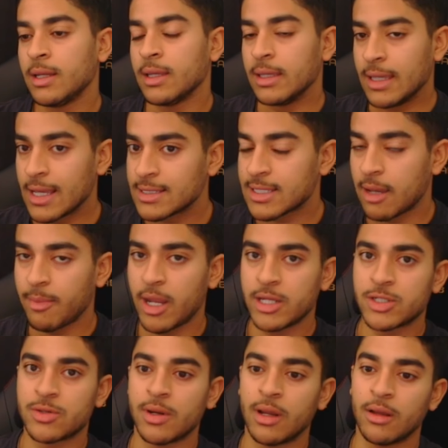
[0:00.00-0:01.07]
yes, I'm
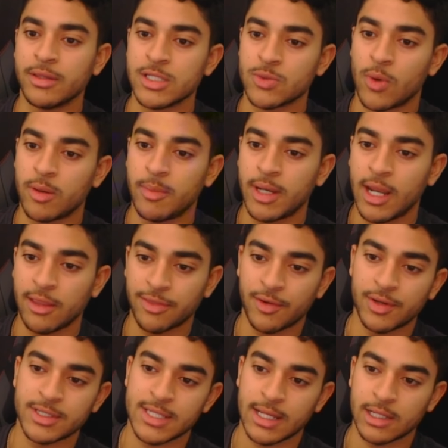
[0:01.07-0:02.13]
entering on these 1 minute and
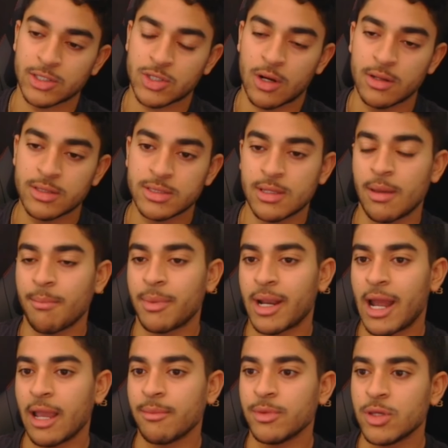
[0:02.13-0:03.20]
30-second charts, but
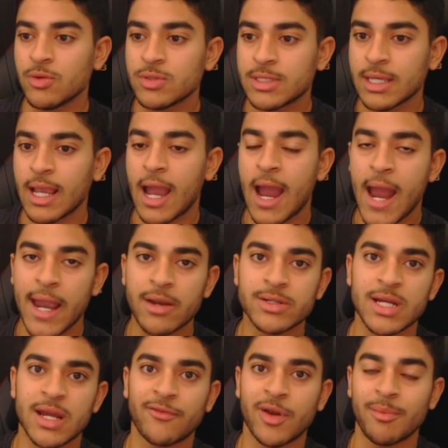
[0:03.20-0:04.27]
I'm using higher
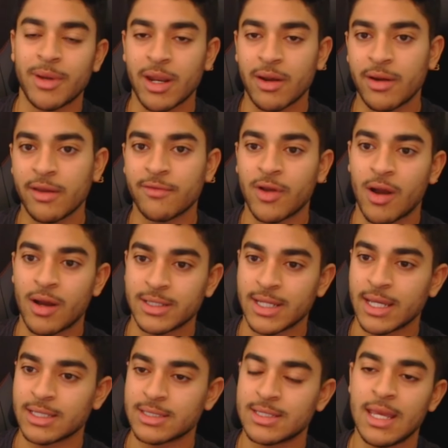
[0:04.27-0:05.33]
time frame narrative,
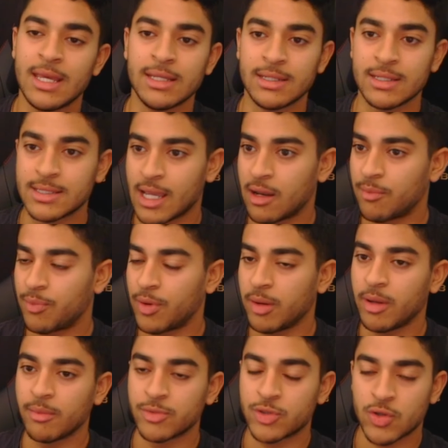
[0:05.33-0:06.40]
context, discount
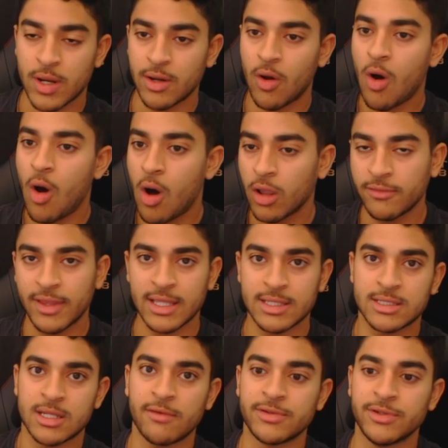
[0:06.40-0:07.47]
premium, trend, all of that
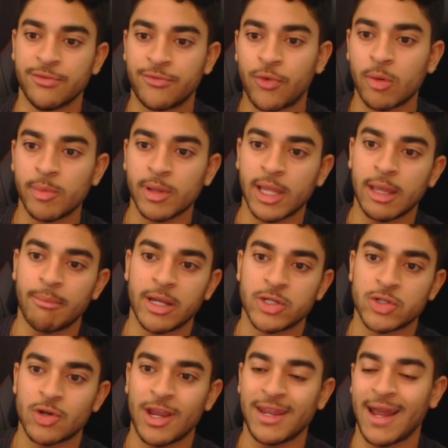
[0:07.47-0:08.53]
stuff to formulate my
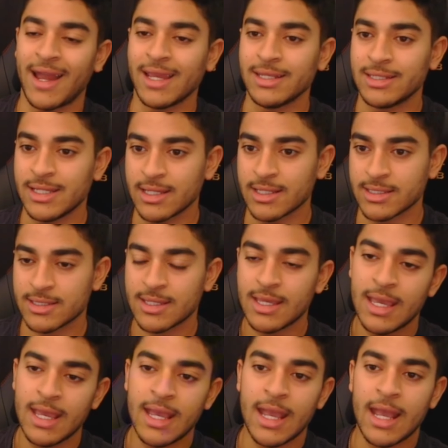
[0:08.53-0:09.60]
trade ideas.
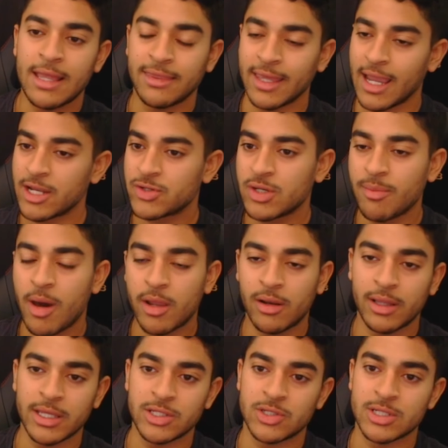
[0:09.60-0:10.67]
The entry model
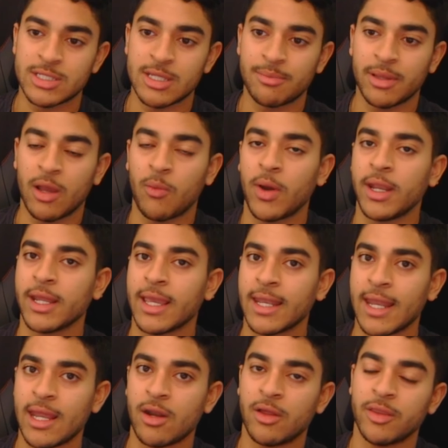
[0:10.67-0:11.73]
is just simply a way to get
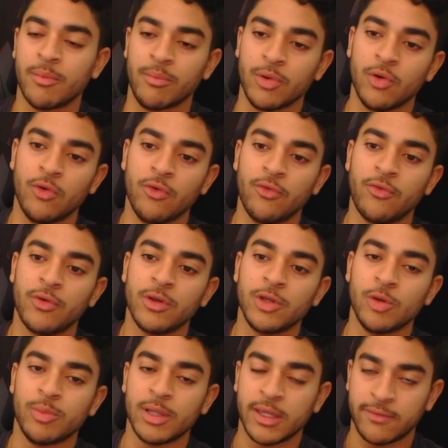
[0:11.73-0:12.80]
in on the move
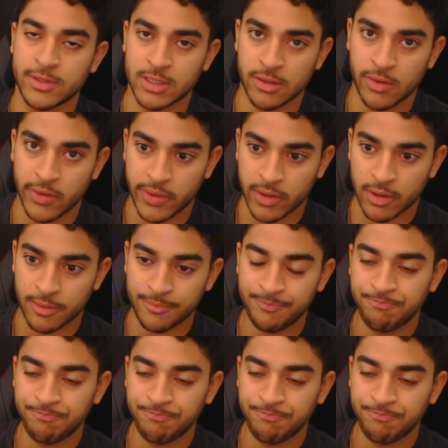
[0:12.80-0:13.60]
you believe is going to occur.